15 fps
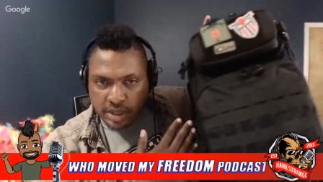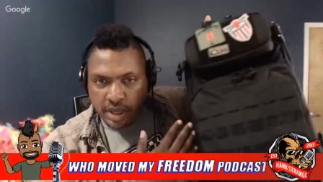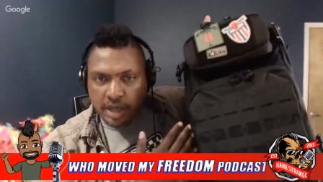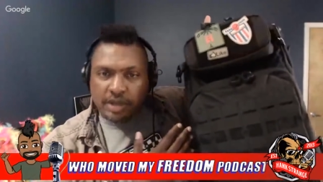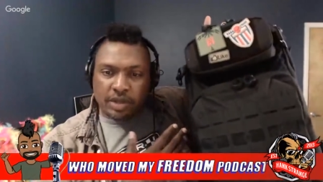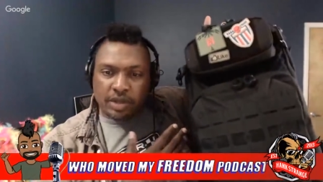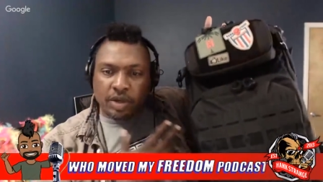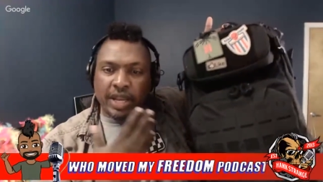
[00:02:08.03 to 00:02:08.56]

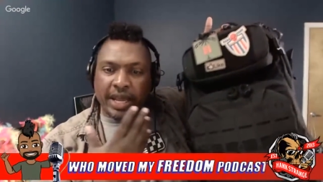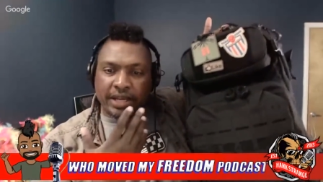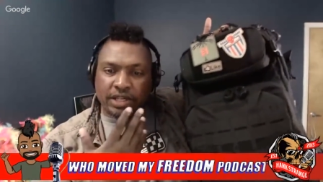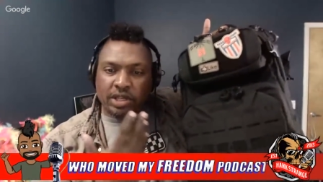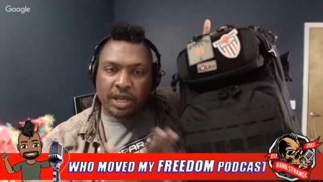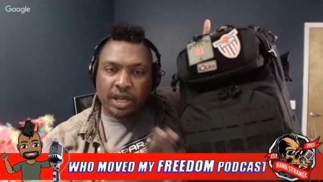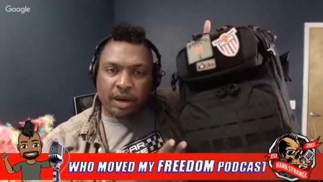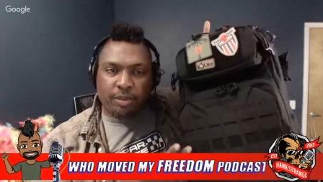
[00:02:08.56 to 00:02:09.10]
So you can
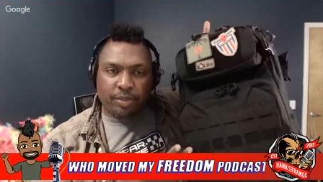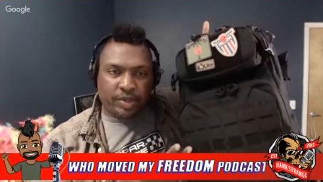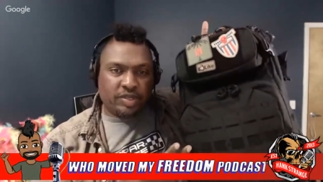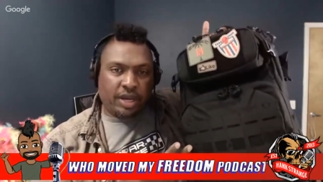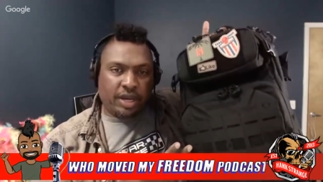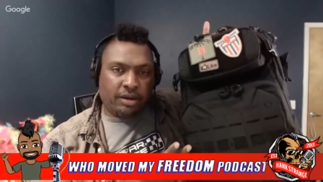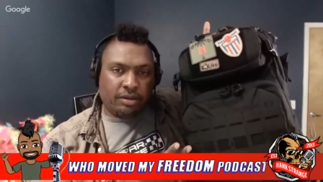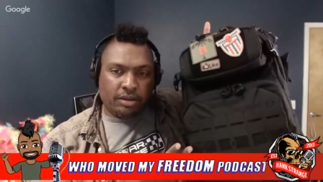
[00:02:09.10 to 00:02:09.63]
actually help us
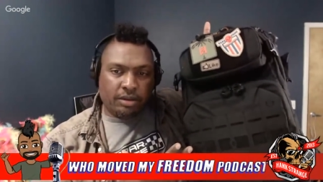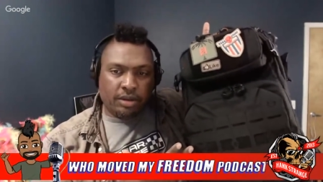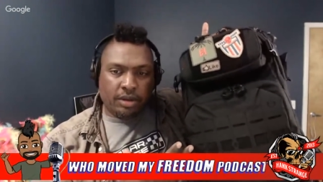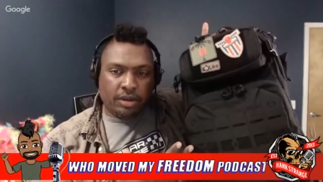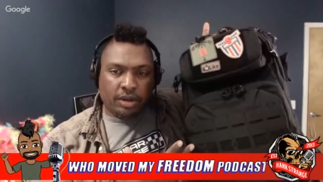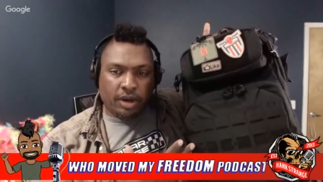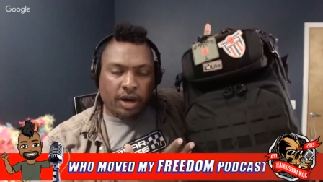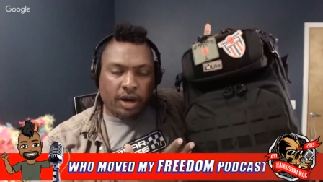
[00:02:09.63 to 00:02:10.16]
out
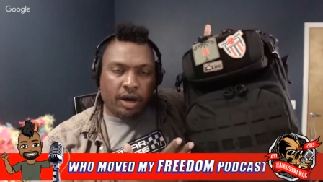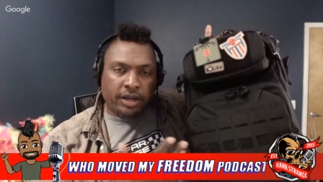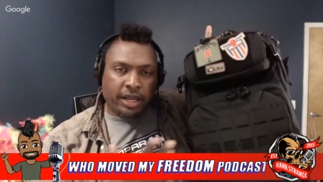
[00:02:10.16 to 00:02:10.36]
on